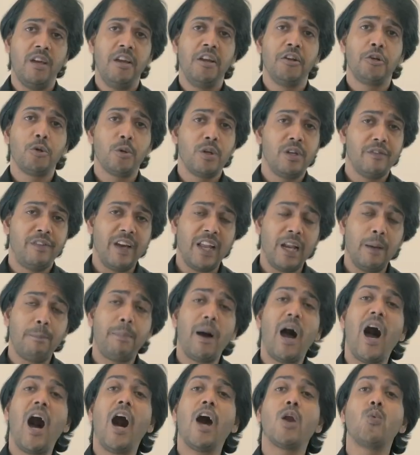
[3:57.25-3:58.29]
to develop
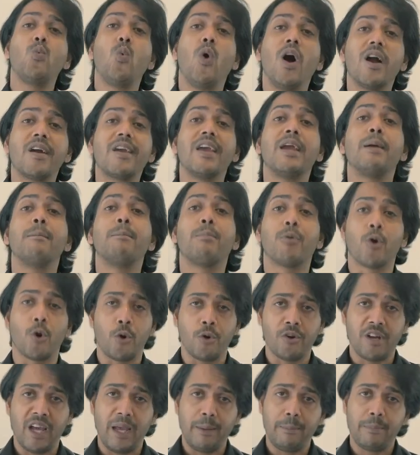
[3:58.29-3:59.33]
our working
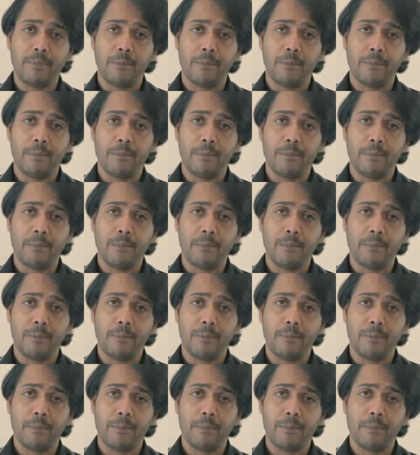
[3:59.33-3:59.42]
prototype.